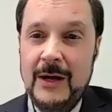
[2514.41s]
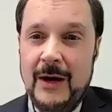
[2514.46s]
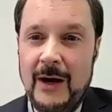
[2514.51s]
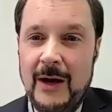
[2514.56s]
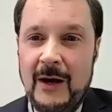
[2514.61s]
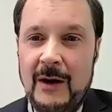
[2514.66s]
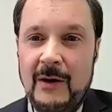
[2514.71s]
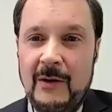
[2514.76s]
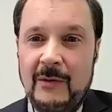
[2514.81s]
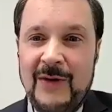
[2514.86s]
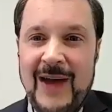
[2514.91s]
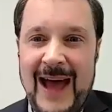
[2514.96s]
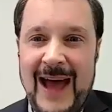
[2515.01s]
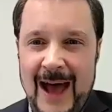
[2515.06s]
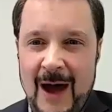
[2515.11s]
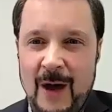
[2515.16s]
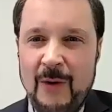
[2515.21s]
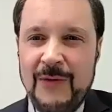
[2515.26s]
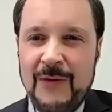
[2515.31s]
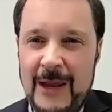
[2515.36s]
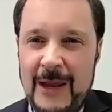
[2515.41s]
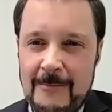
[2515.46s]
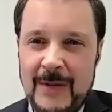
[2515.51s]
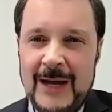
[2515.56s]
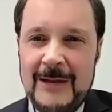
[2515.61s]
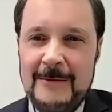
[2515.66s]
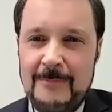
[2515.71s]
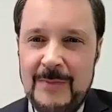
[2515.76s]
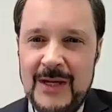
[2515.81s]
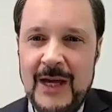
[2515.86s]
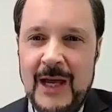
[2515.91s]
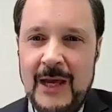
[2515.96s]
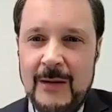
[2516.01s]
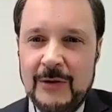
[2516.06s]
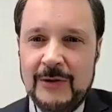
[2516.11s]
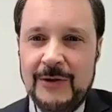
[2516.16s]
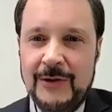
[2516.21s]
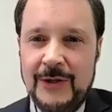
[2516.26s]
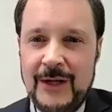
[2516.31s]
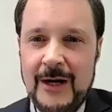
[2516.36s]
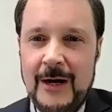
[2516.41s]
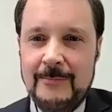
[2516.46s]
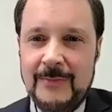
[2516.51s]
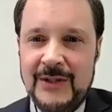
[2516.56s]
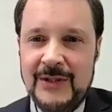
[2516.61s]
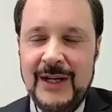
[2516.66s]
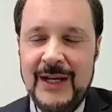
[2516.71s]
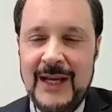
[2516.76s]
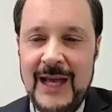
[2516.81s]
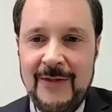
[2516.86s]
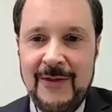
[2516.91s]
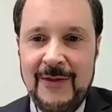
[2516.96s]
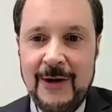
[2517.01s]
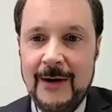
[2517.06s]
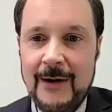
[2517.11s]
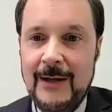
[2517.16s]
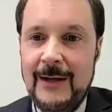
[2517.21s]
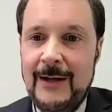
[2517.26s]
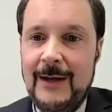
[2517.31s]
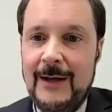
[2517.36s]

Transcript: of how they might be able to come together.